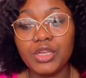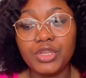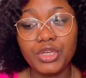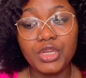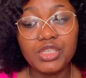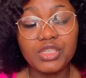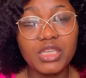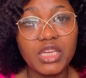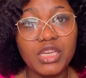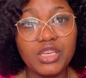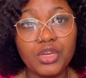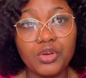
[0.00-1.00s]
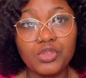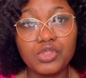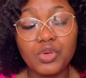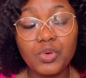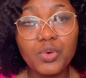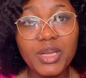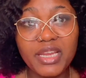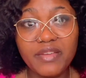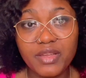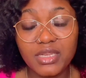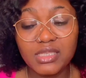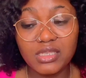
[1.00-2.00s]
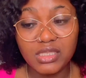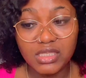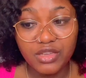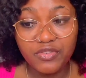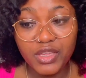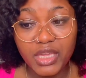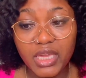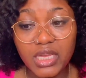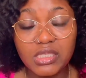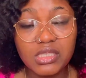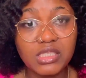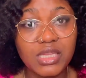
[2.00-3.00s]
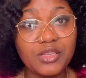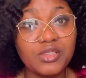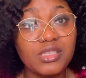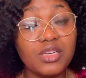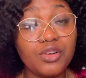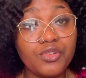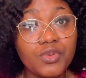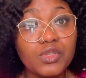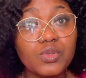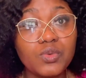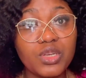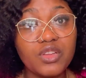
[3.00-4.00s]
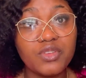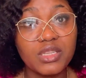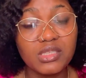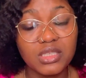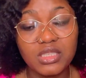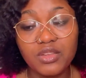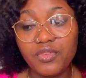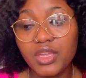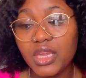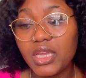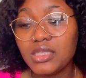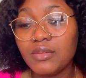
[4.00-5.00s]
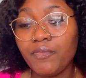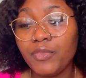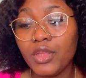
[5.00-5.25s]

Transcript: You're going to need your school leaving certificate, that's a secondary school leaving certificate.